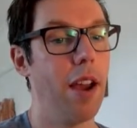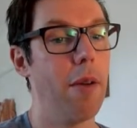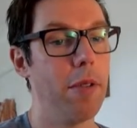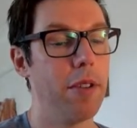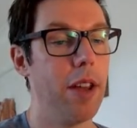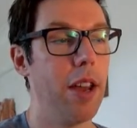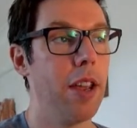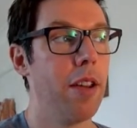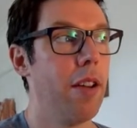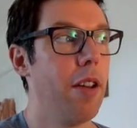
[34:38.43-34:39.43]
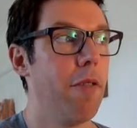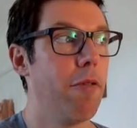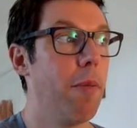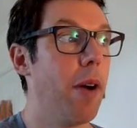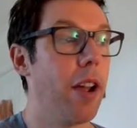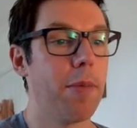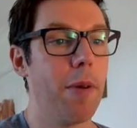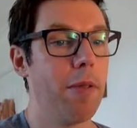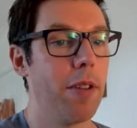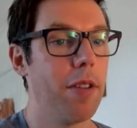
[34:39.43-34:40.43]
I would say from my
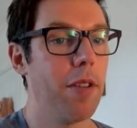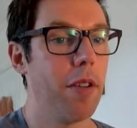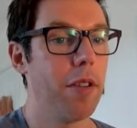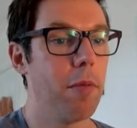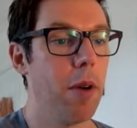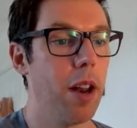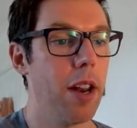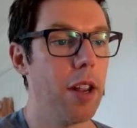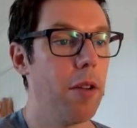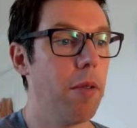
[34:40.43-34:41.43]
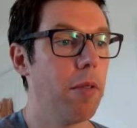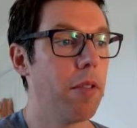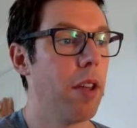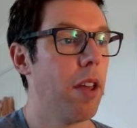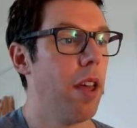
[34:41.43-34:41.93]
experience, it's not as widely used.